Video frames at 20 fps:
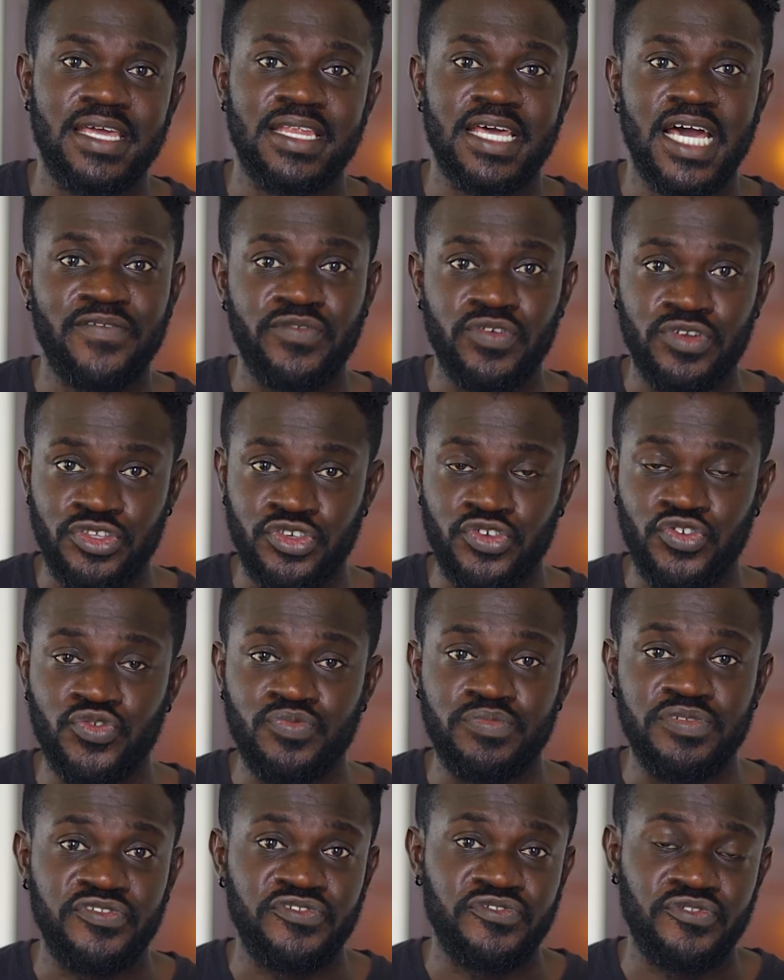and have on
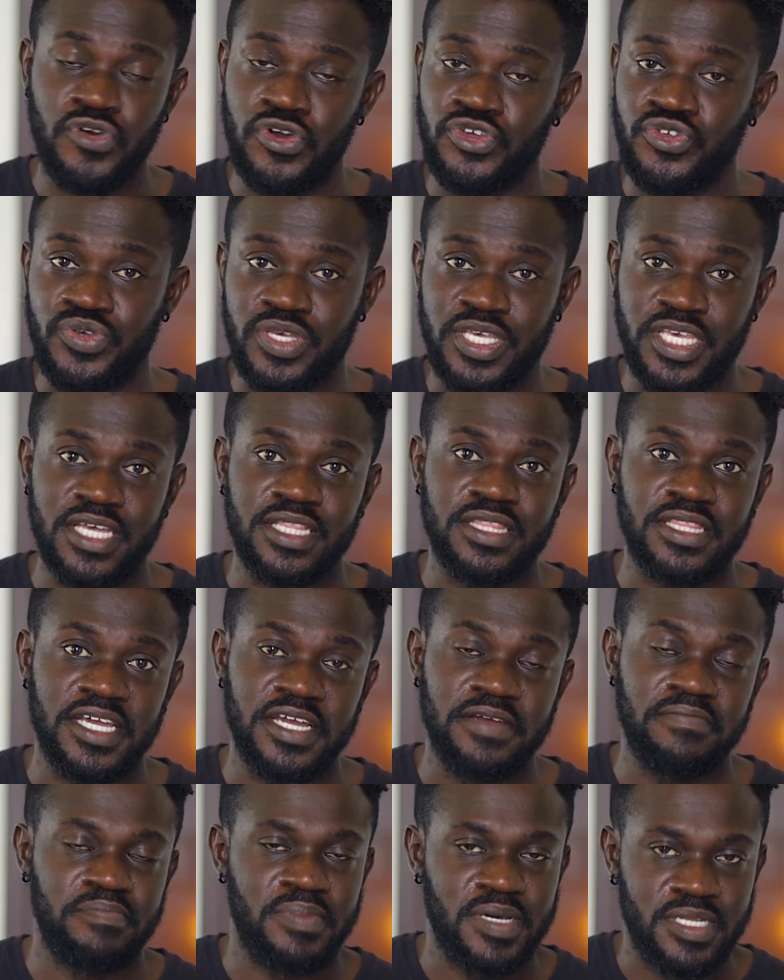you before you get
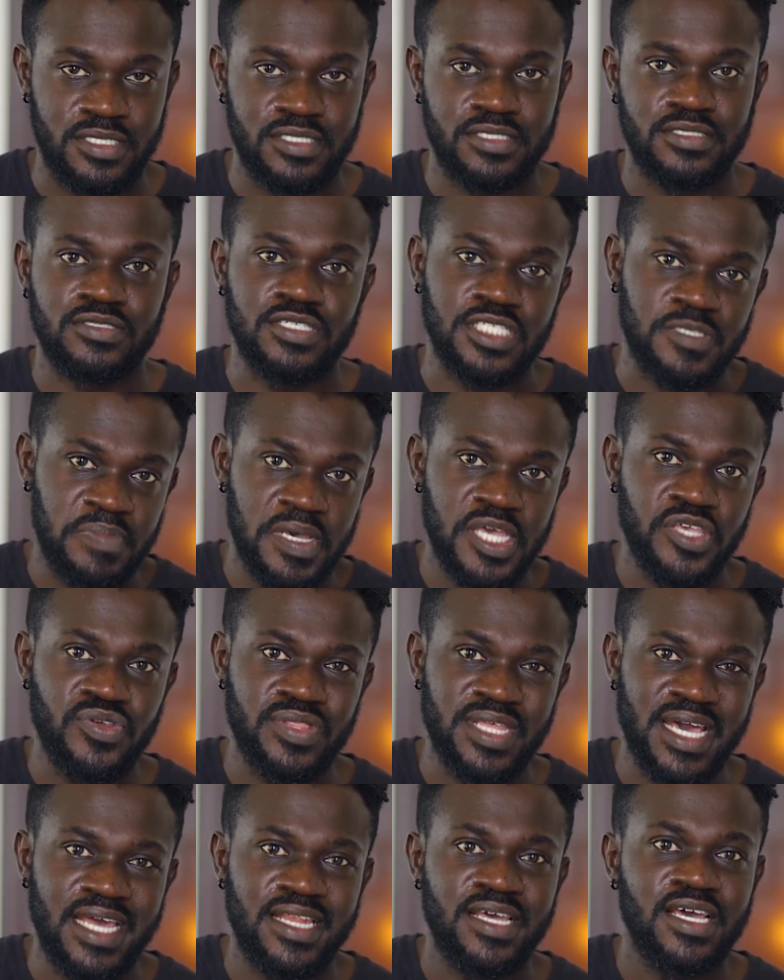there. But to spare you
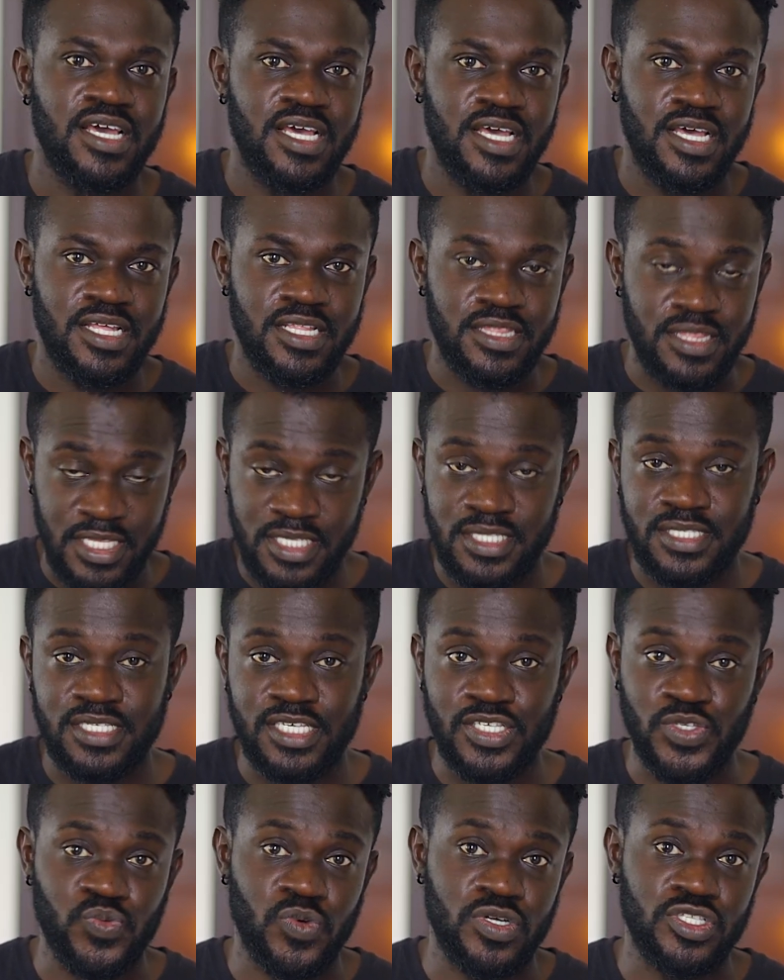that,
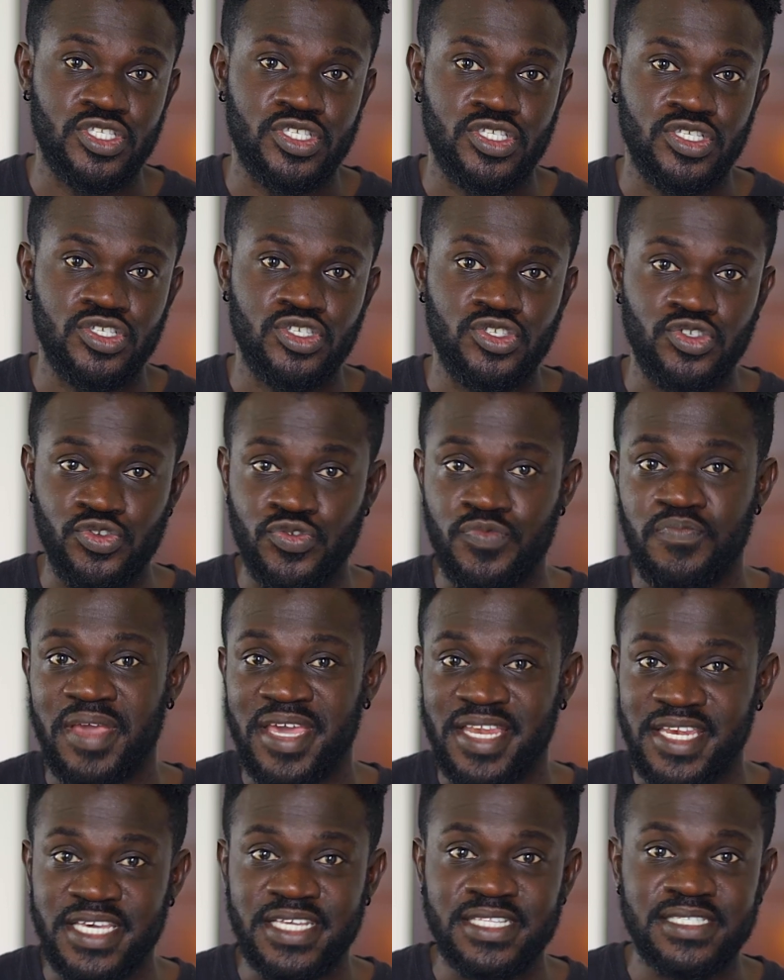this is what you
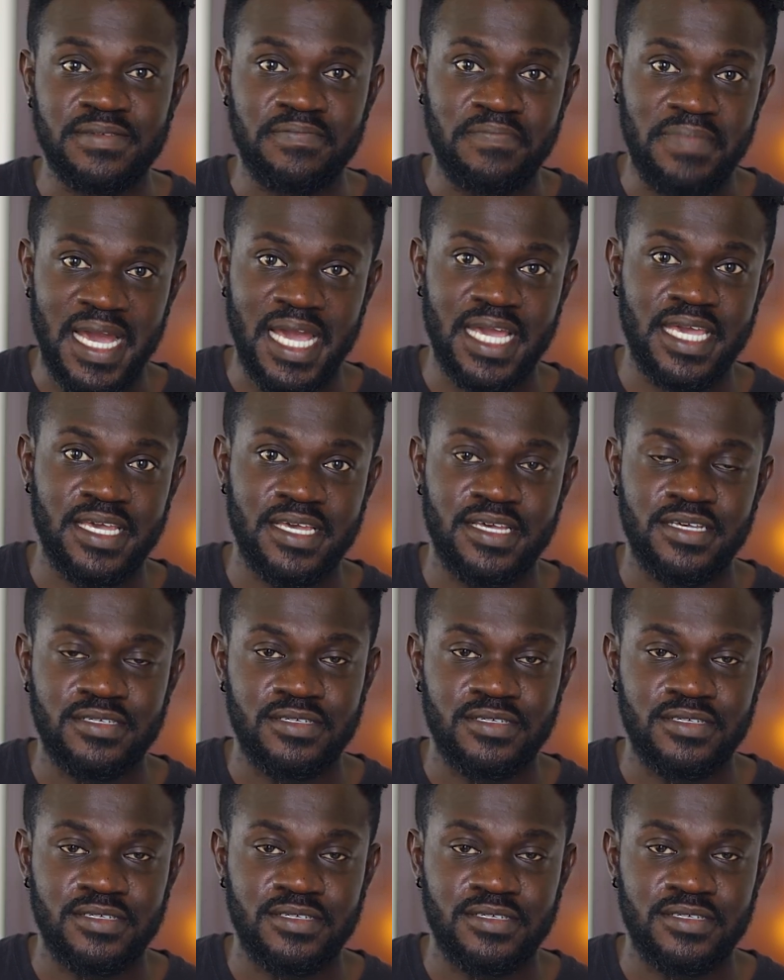may need to pack.